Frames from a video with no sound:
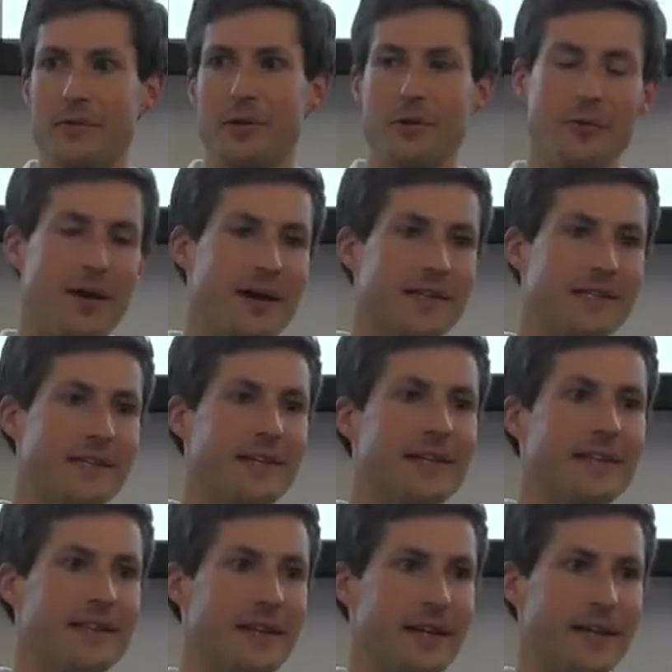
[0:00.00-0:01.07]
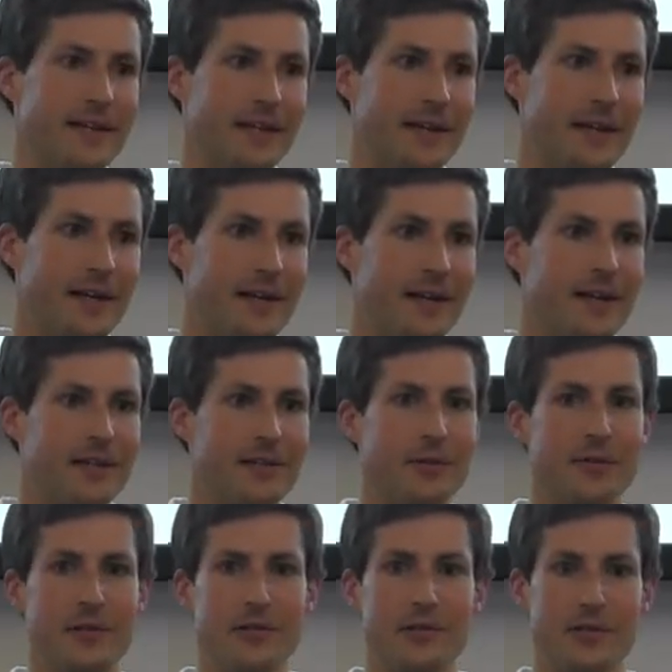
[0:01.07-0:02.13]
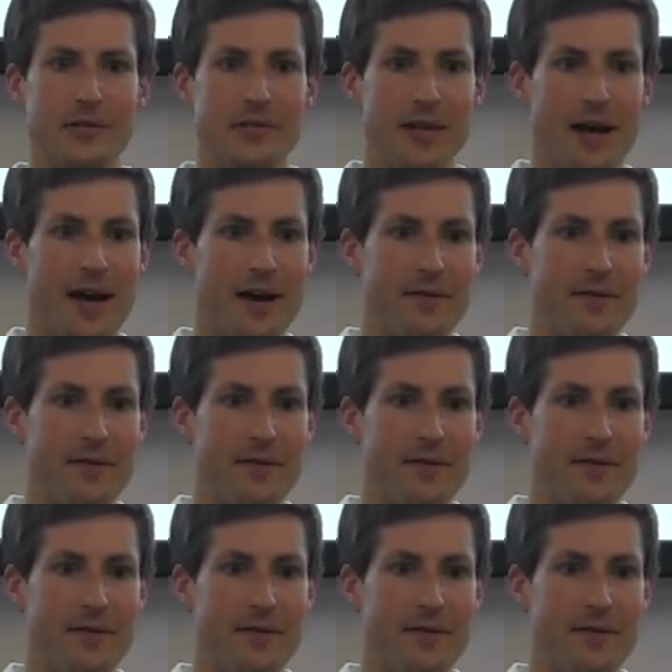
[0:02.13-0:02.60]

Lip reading: erase anything. You can just